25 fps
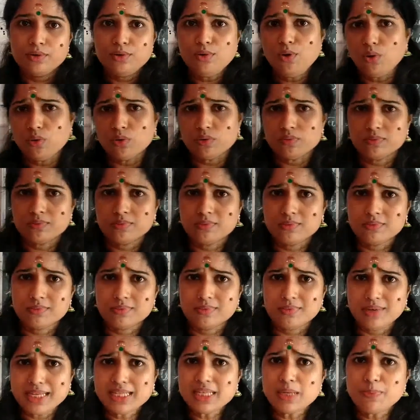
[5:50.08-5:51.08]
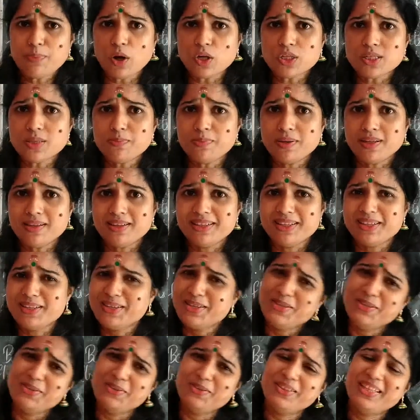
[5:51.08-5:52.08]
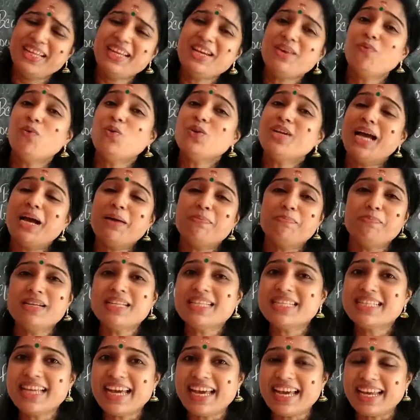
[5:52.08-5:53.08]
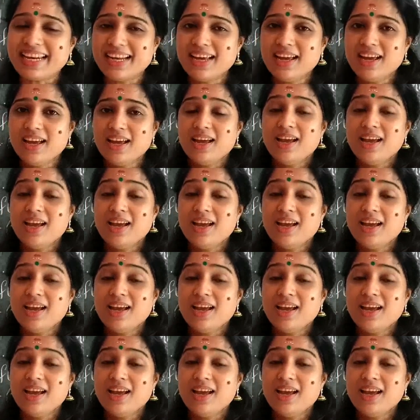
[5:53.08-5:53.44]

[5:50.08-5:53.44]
No. Is it possible? No. Then what happens there?